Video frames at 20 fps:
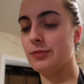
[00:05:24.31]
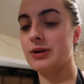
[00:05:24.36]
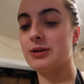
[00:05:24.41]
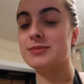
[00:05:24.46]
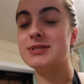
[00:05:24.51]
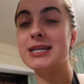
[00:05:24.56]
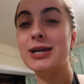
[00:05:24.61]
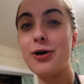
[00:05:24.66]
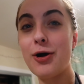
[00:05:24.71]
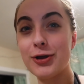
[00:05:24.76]
But I'm
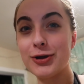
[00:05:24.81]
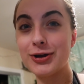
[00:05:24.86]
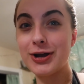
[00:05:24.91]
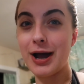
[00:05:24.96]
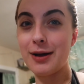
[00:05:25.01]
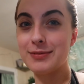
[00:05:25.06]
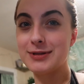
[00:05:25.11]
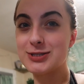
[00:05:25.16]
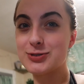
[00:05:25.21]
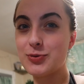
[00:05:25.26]
seeing all your
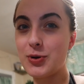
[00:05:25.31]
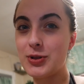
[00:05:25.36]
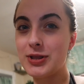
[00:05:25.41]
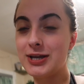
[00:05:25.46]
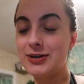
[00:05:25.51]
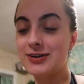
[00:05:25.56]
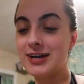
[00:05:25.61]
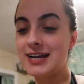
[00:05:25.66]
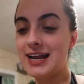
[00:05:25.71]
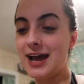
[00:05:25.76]
comments roll
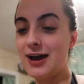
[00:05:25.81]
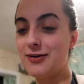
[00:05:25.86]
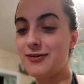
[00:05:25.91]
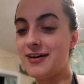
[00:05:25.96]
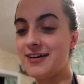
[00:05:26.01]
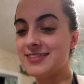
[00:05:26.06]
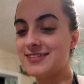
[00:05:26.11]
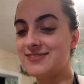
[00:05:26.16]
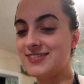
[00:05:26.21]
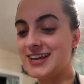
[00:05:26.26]
in right now
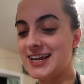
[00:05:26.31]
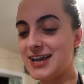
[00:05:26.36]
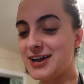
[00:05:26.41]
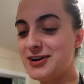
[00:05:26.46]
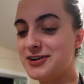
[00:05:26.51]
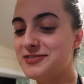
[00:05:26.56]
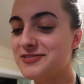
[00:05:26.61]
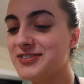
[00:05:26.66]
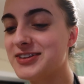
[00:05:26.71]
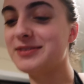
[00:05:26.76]
on the
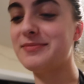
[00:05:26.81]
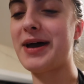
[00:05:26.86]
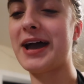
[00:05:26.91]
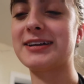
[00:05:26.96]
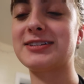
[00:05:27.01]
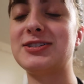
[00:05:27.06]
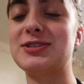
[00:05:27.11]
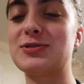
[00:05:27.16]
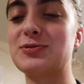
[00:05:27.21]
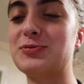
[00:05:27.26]
video for the
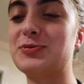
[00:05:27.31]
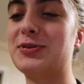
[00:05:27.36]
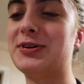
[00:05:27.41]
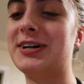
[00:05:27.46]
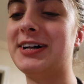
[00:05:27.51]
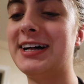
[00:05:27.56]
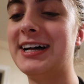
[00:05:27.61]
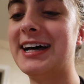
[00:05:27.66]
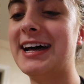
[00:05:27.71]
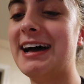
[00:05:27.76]
back to
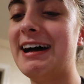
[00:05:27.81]
school